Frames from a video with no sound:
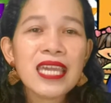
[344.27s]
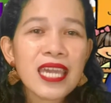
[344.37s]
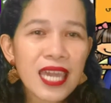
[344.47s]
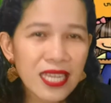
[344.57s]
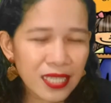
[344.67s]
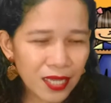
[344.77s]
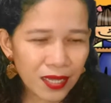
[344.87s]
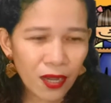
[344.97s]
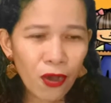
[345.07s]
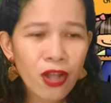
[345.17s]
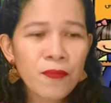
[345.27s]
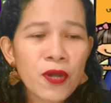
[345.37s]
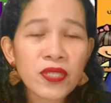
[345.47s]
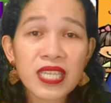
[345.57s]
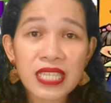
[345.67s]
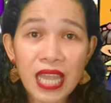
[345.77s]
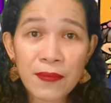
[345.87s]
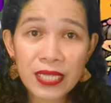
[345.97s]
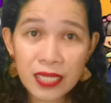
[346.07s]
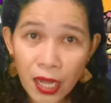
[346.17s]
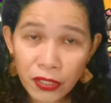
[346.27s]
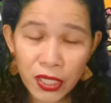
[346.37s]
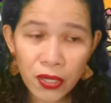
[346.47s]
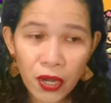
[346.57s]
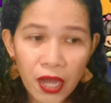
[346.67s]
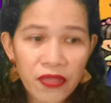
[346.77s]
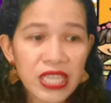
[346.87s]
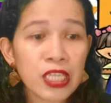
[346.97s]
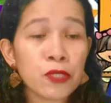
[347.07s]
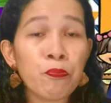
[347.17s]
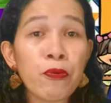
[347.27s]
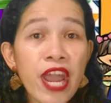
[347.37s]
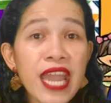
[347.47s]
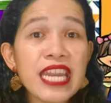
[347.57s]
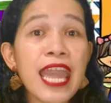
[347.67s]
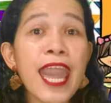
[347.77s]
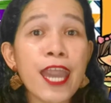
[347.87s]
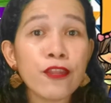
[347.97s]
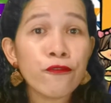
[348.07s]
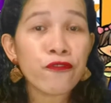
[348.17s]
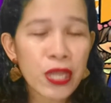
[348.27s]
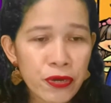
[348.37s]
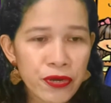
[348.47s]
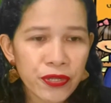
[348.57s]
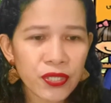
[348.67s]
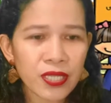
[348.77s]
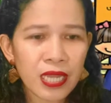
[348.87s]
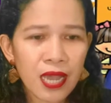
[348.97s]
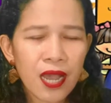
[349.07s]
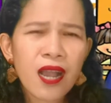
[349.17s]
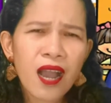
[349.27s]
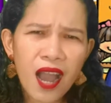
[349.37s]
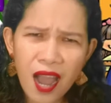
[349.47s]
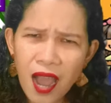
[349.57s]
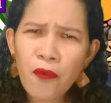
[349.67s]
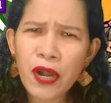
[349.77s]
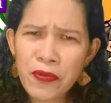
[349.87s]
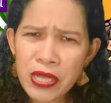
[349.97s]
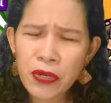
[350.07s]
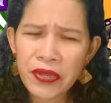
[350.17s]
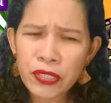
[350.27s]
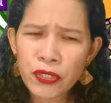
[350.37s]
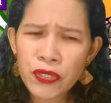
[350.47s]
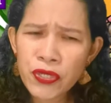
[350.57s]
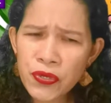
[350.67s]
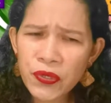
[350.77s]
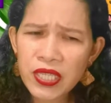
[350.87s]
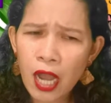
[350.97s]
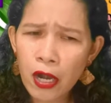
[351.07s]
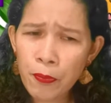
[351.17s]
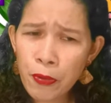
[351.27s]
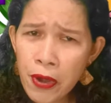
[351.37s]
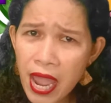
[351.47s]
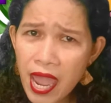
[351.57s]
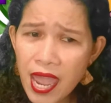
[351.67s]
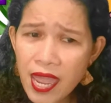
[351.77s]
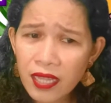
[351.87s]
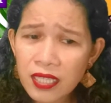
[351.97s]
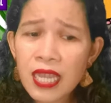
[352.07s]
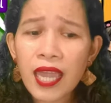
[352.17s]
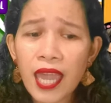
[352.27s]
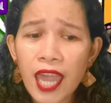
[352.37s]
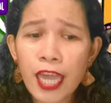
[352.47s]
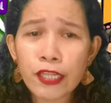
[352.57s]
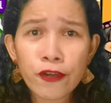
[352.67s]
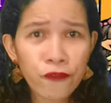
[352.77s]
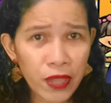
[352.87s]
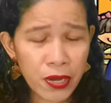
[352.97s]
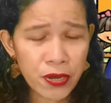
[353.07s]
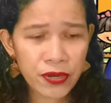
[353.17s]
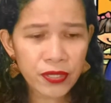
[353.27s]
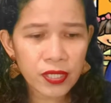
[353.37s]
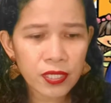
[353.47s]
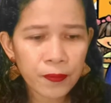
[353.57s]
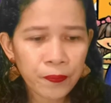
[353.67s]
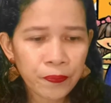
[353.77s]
is almost the same as counting on. This is brain and fingers. How are we going to use our brain and our fingers?